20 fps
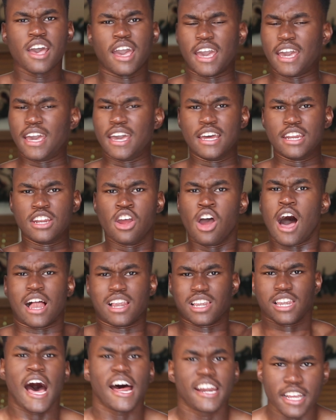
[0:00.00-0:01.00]
and a
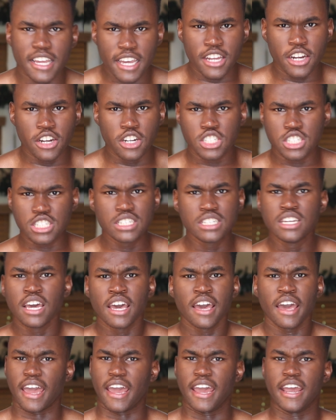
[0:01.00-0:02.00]
lot of energy
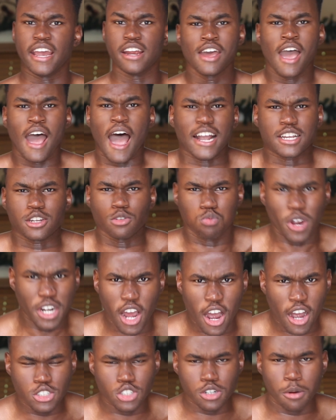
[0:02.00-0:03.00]
and I can
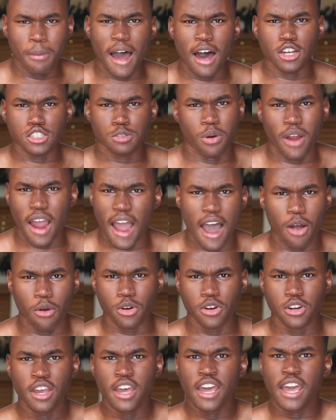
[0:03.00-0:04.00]
run 100 miles per
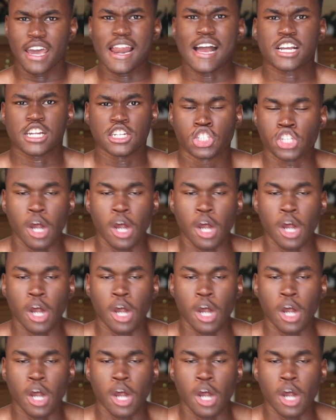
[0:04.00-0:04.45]
hour and I can